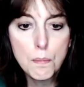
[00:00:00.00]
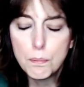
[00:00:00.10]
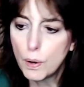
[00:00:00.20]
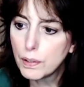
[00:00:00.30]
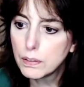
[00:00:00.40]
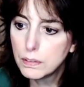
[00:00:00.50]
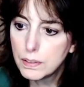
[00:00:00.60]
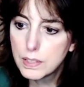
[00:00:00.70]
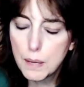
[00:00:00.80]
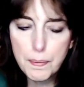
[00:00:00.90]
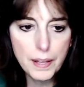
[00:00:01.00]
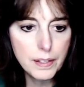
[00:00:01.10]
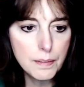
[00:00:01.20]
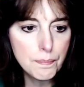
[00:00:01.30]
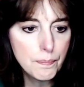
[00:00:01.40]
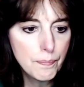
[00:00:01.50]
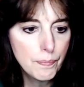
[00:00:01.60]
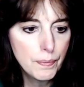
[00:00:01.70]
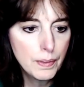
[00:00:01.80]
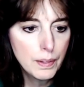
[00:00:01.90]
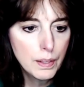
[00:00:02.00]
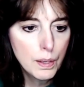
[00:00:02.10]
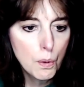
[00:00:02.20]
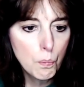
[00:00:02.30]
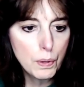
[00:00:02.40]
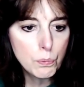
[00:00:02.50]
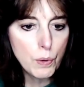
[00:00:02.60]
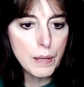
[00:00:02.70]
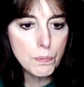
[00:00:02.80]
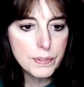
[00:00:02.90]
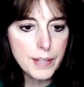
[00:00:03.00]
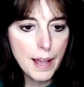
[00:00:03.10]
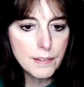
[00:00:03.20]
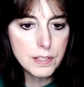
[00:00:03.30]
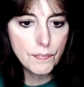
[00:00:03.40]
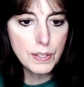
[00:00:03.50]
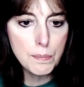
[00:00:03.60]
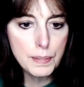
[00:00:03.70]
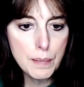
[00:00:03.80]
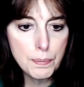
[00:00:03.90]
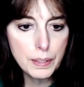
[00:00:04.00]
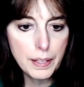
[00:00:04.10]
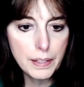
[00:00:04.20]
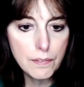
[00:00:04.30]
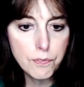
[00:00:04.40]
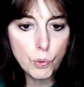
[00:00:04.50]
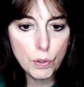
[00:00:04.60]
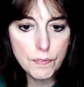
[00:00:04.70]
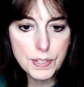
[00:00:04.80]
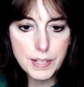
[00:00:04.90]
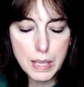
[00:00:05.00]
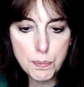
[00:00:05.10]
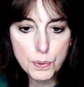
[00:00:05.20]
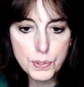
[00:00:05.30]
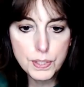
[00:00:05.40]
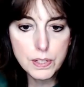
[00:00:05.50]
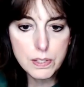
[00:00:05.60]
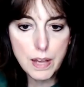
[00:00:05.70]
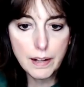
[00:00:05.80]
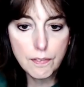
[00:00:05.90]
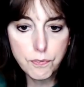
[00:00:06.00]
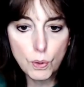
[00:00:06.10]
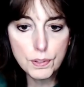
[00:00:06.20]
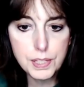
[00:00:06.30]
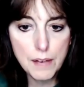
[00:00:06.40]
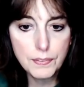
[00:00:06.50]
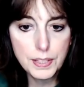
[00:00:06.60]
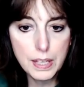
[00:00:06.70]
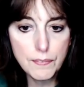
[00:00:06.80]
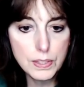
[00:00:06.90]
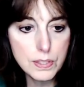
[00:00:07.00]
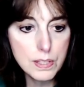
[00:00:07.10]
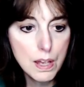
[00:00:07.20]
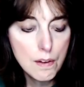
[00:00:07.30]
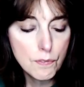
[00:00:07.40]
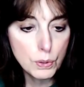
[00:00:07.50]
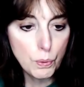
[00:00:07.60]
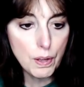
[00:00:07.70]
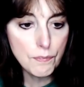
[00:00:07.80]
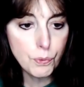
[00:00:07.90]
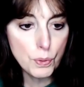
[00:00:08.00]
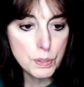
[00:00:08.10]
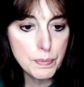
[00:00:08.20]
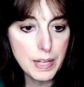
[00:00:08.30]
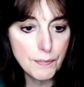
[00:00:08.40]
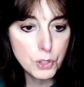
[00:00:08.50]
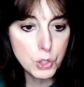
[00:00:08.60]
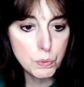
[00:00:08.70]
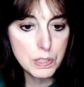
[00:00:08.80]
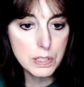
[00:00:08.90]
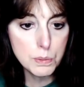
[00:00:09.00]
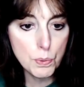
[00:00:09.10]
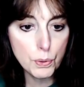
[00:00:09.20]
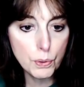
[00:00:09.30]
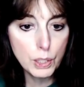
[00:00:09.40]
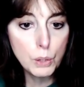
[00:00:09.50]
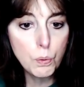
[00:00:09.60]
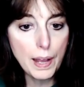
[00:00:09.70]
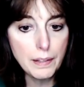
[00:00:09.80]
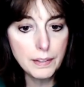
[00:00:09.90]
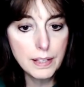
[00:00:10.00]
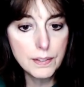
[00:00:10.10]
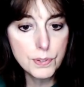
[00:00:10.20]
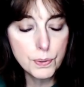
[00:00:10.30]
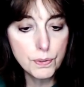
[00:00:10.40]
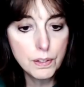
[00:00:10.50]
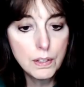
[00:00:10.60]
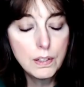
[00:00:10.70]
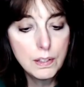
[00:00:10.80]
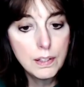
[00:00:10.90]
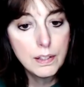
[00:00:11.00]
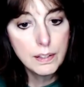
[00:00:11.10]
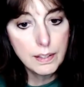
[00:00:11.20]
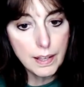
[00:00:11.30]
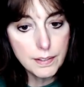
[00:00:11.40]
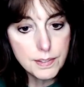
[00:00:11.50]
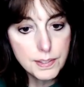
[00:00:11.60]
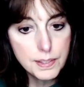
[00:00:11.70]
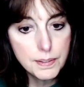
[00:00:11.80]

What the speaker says: Mark looked up at him. When Wright was asked if he manipulated 4 of his neighbors into signing false affidavits for law enforcement after Teresa's murder, he quietly answered, yes.